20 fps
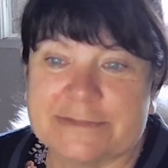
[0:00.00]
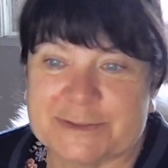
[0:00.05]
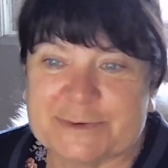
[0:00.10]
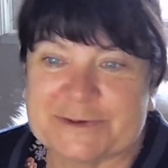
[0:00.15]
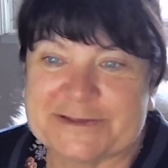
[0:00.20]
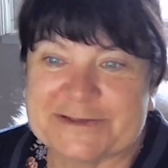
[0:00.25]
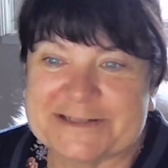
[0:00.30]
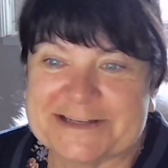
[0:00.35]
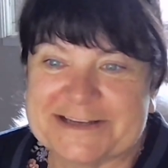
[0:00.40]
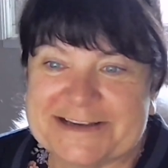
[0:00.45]
That's what
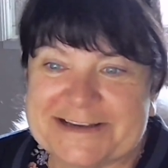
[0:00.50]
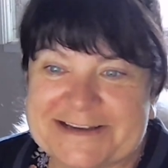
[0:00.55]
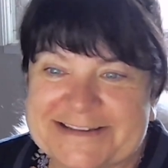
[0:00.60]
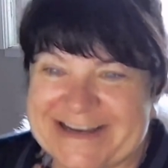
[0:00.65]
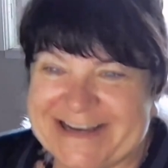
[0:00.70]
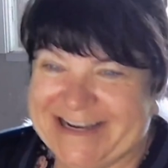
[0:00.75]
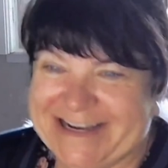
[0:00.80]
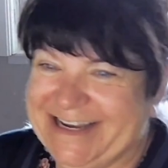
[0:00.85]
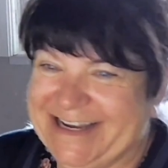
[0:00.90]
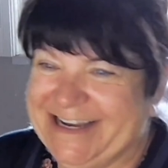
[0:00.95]
we're going to say.
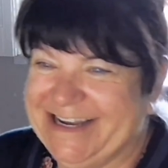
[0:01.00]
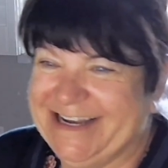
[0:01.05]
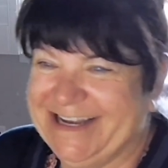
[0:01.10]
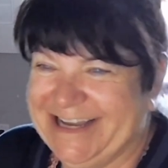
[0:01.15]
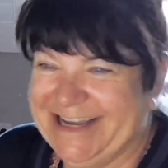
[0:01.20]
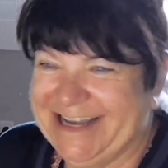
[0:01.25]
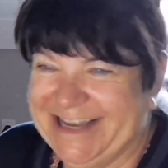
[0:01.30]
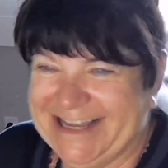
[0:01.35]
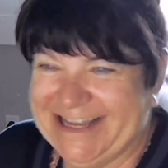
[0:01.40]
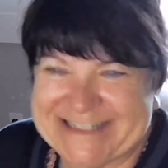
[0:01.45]

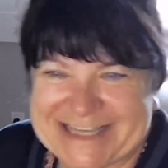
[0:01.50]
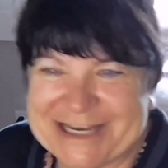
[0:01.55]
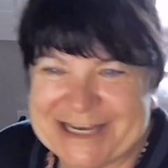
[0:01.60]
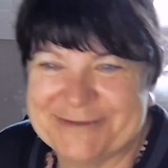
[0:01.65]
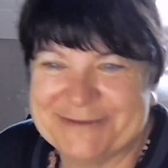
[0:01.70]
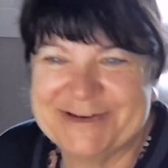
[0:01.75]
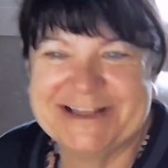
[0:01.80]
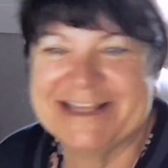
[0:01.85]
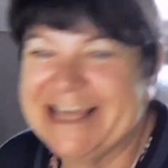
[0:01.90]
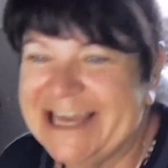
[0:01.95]
It's going to
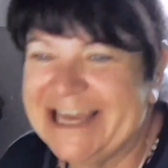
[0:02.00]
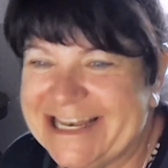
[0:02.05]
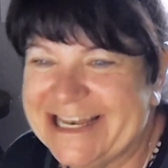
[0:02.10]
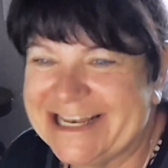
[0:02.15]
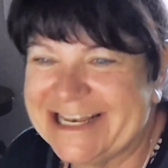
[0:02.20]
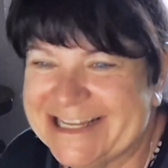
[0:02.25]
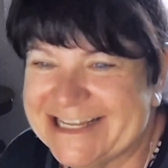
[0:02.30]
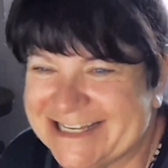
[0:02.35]
be lit.